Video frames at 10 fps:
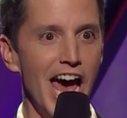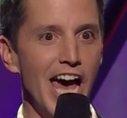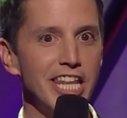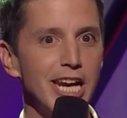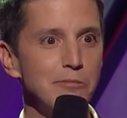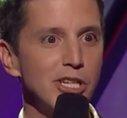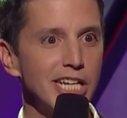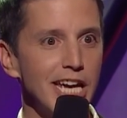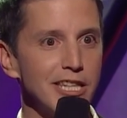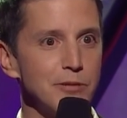And then I'm
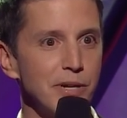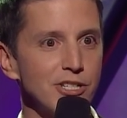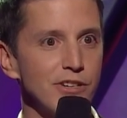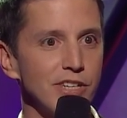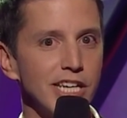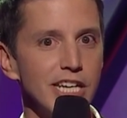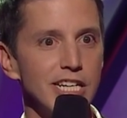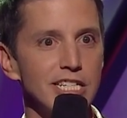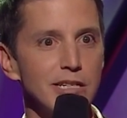looking at this picture of the kittens.